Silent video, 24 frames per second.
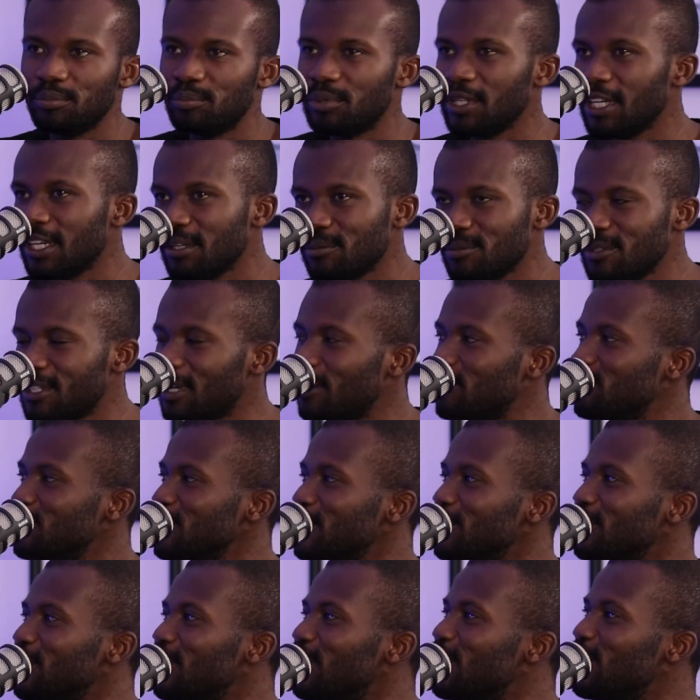
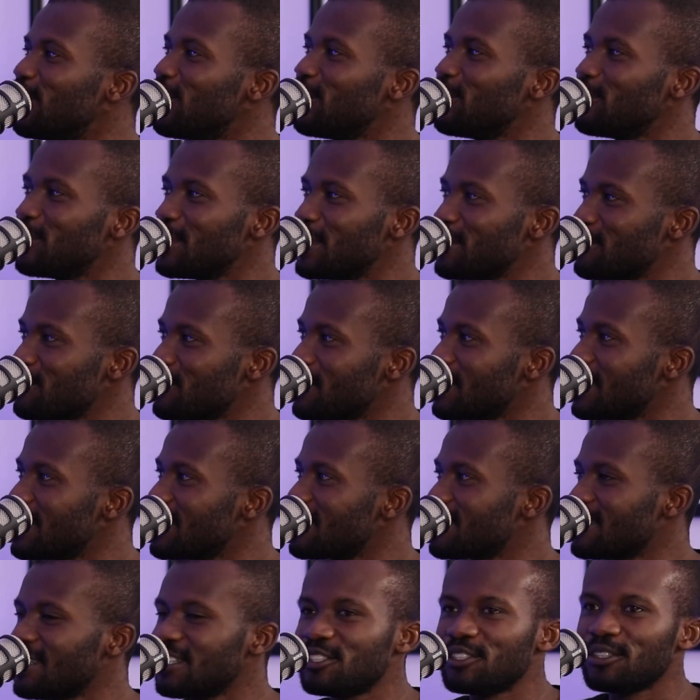BMW or whatever it
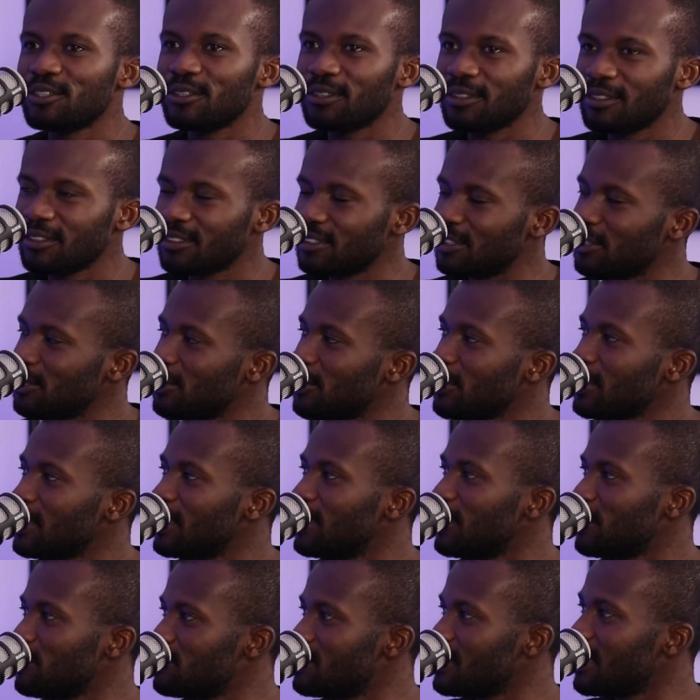is that you're going
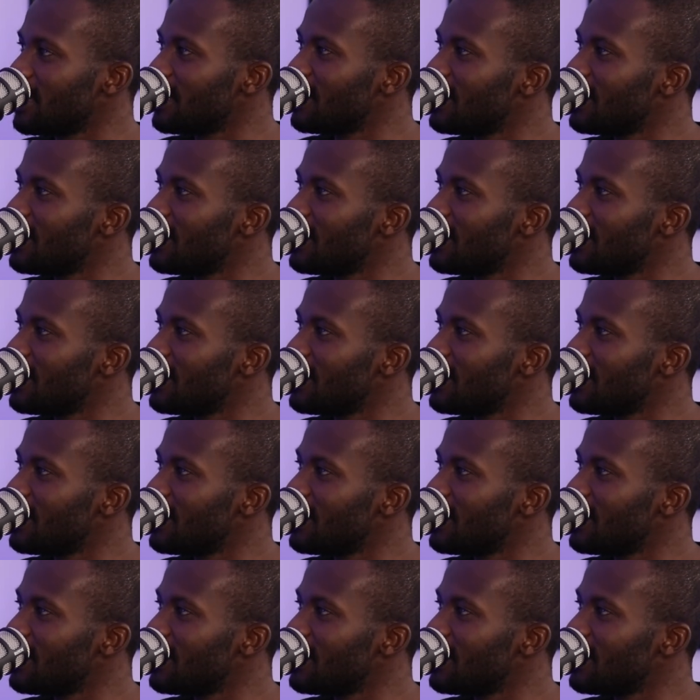after.